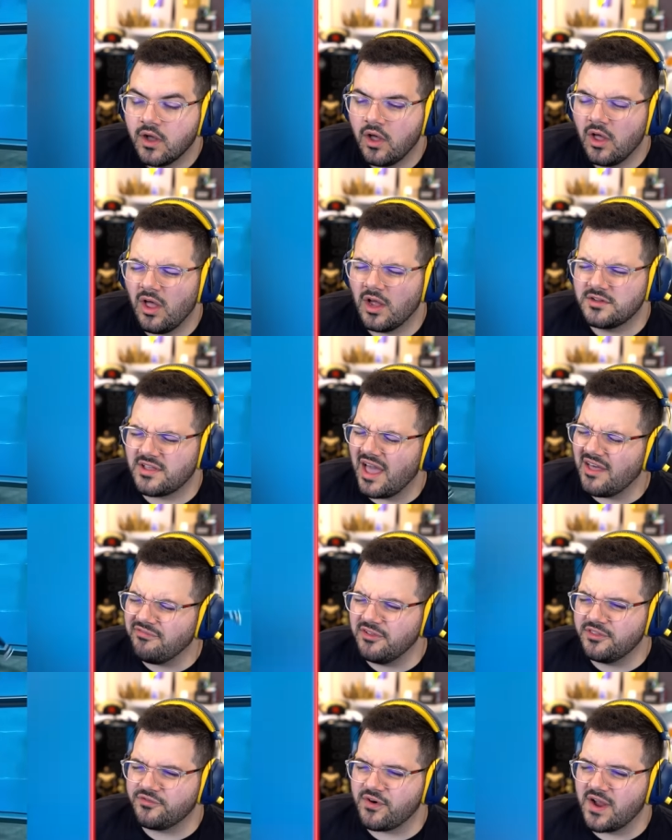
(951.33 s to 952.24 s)
Are
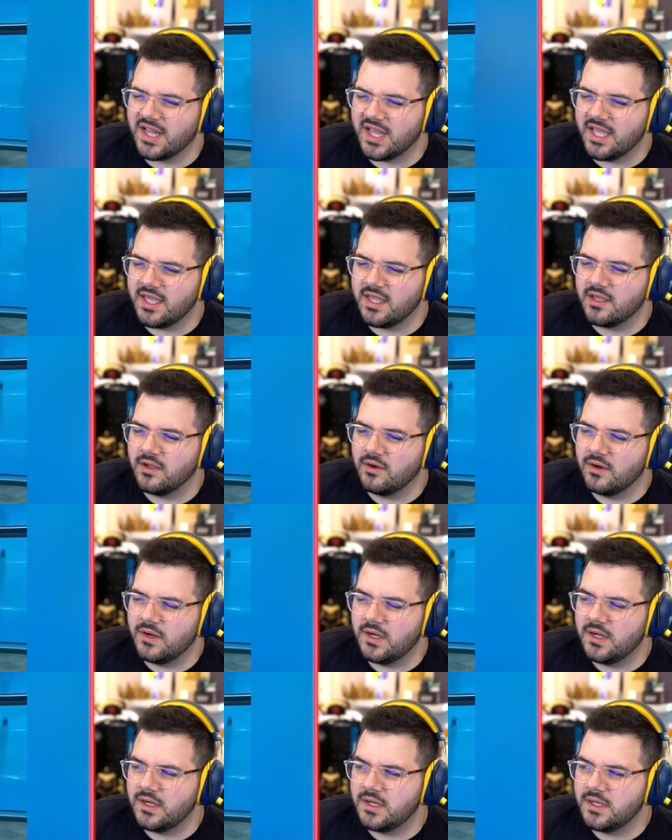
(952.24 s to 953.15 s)
dolphins friendly?
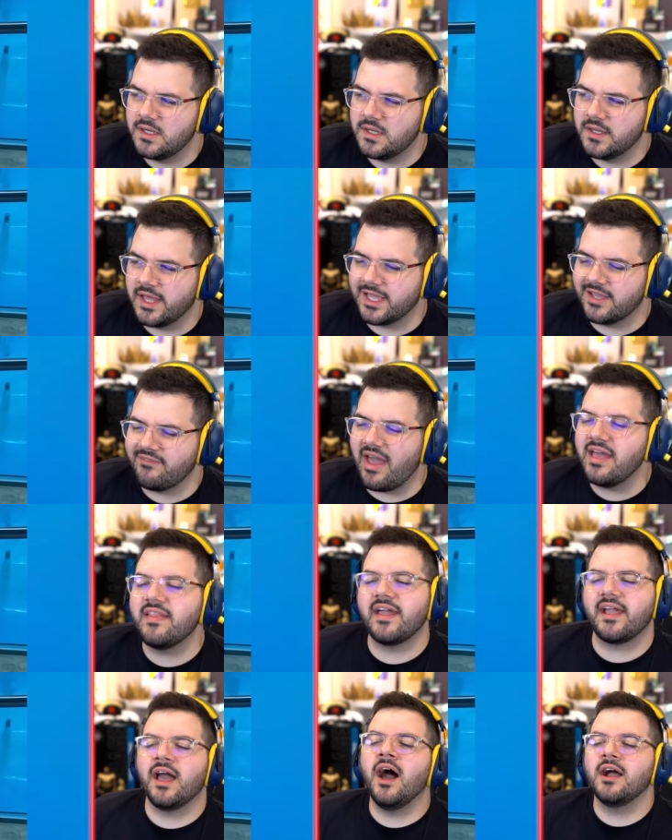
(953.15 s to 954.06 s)
Like, if I,
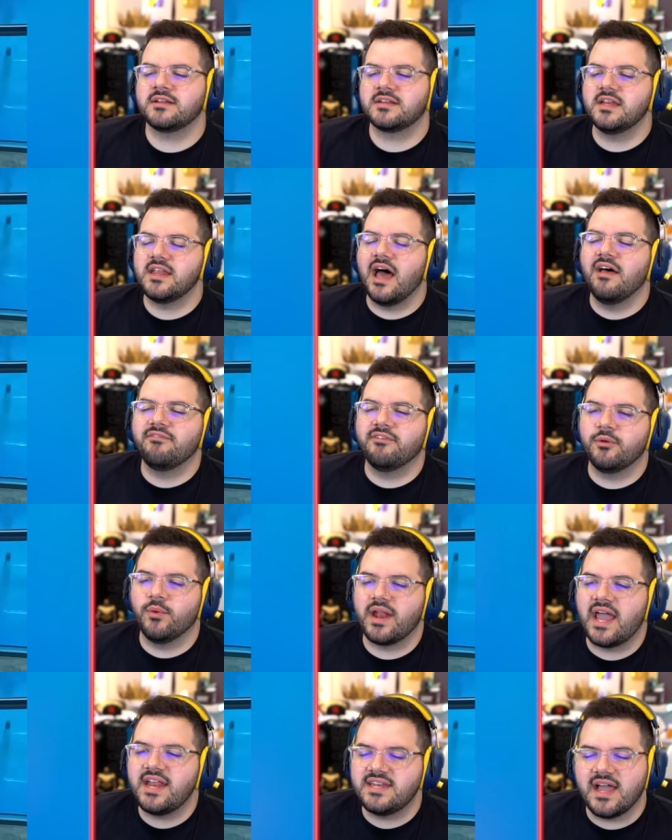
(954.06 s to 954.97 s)
like, hugged a dolphin, would
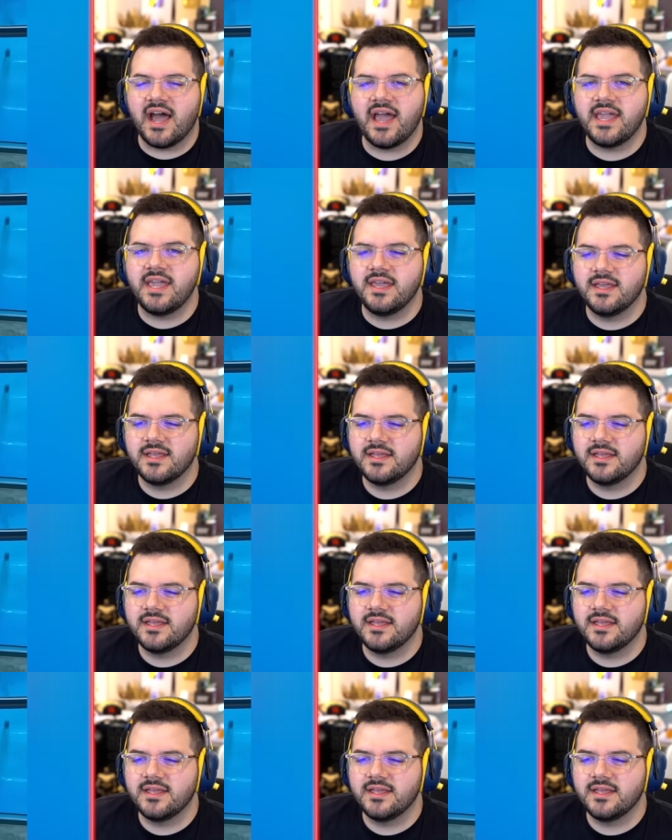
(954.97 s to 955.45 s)
I die?